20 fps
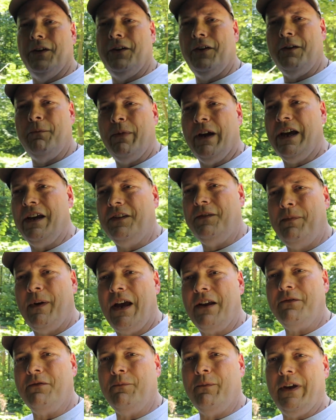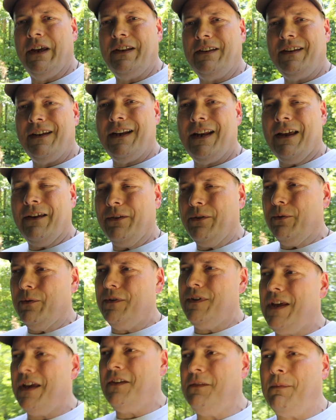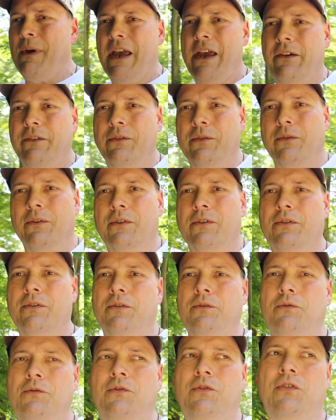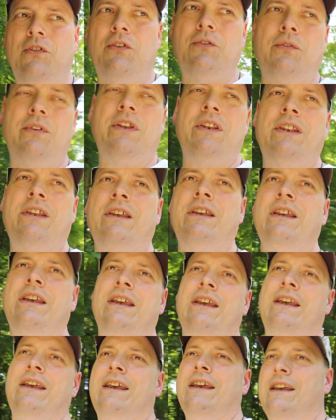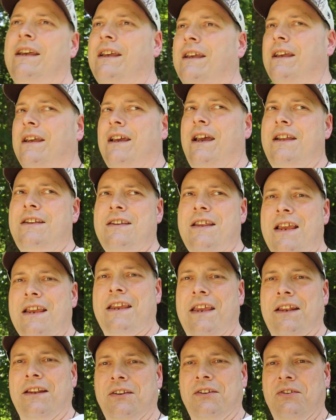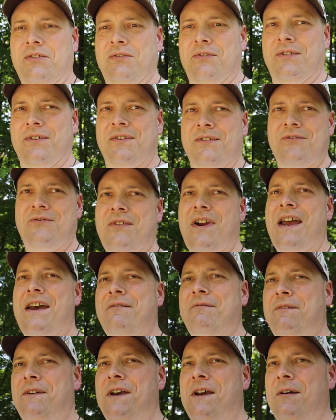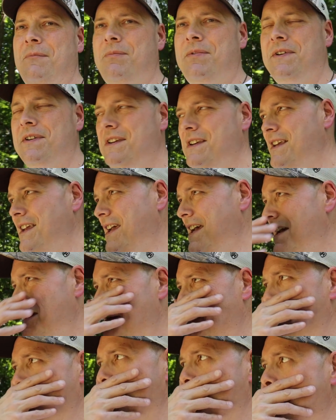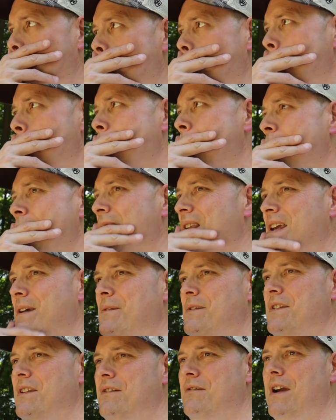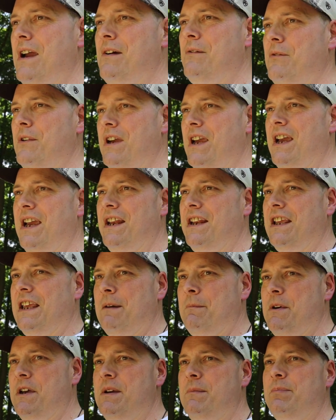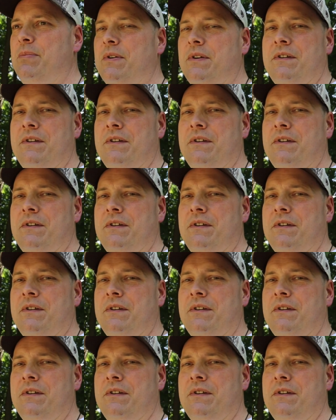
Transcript: on everybody? It's Patrick Mid TN Outdoors. How's my outdoor crew doing? I just like getting a little drive up. Um, that was the driveway I had to come up.